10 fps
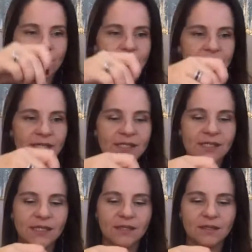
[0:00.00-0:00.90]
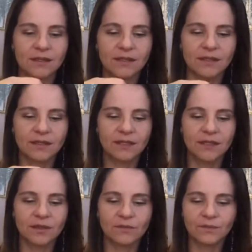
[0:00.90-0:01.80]
placing, you
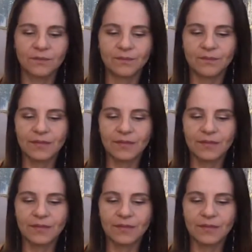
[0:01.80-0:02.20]
know,